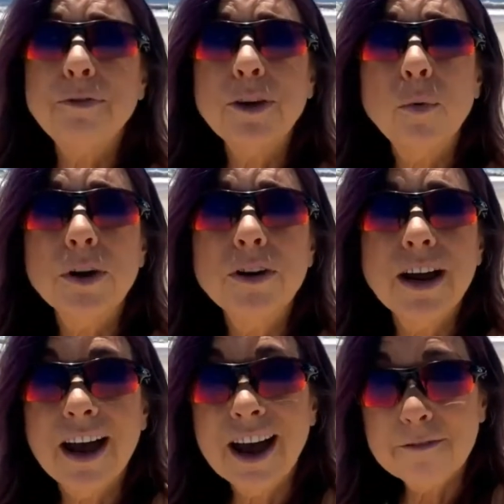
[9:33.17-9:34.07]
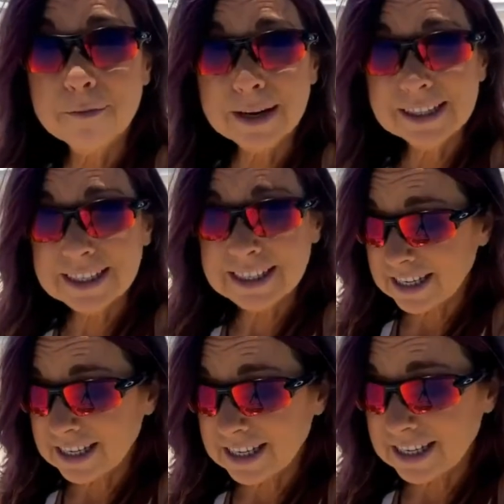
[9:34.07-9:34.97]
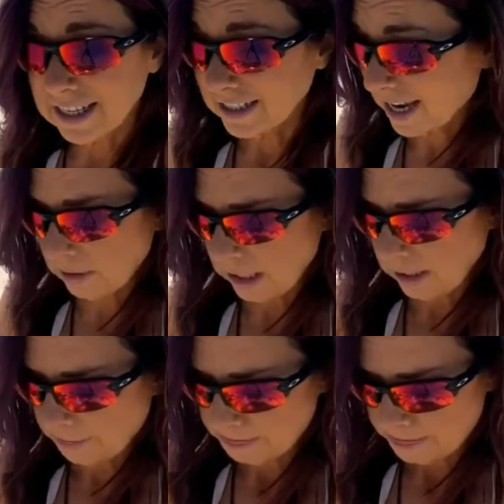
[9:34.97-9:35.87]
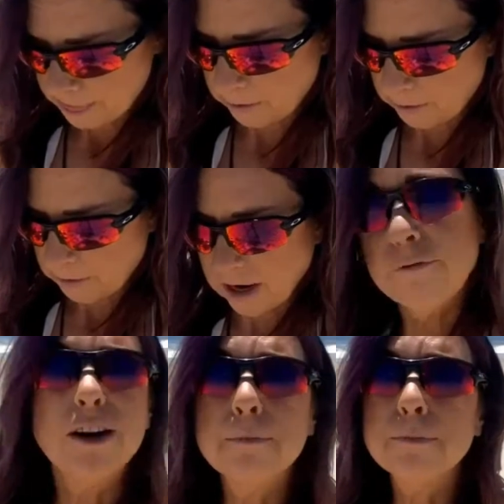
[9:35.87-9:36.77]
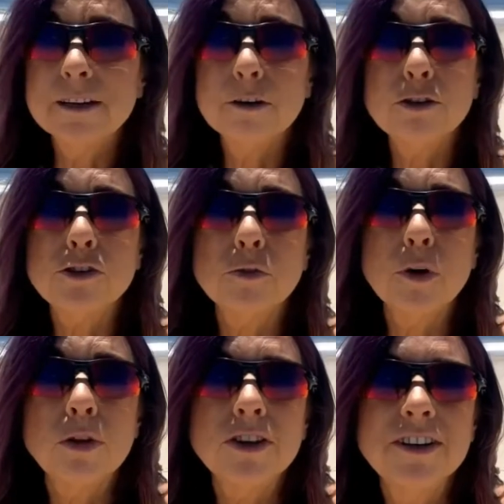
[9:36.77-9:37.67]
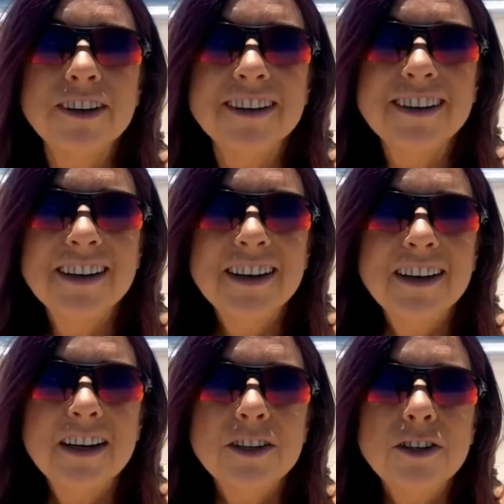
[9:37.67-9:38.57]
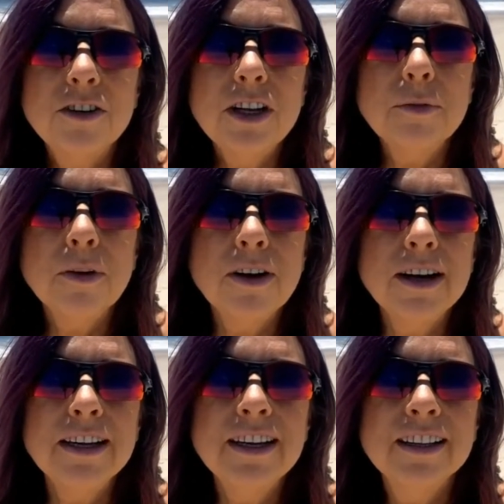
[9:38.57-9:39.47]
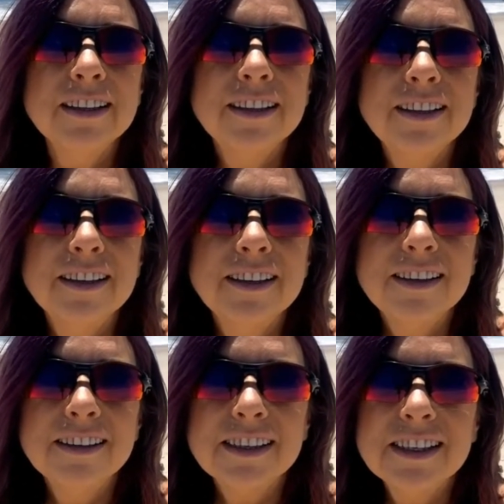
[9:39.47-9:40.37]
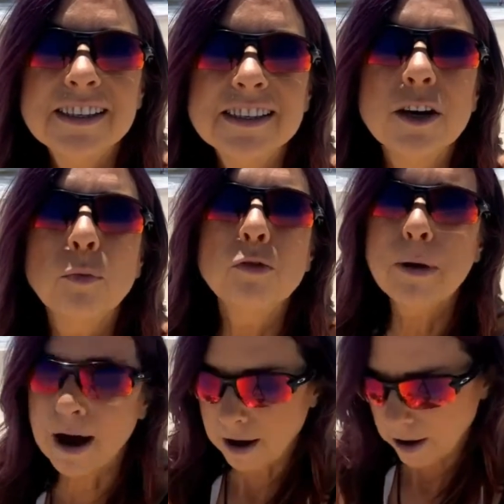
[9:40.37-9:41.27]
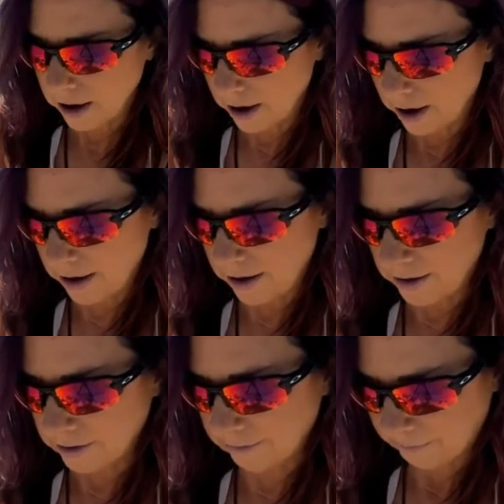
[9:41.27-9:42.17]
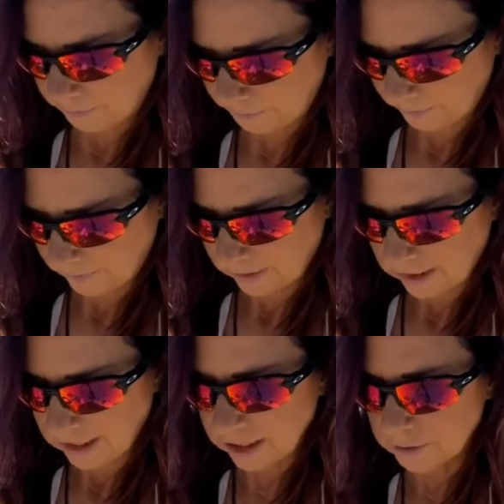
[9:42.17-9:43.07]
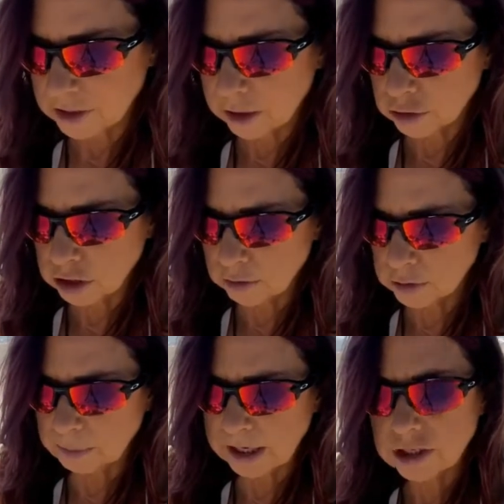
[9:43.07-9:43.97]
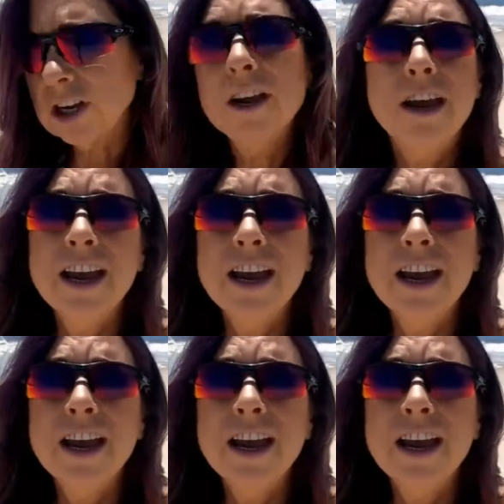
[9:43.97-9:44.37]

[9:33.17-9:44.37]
me feel weird not having my Lizzie attached to me or in front of me in her stroller. Duty Ron, he's in Aruba. Oh, he lives near Jones Beach.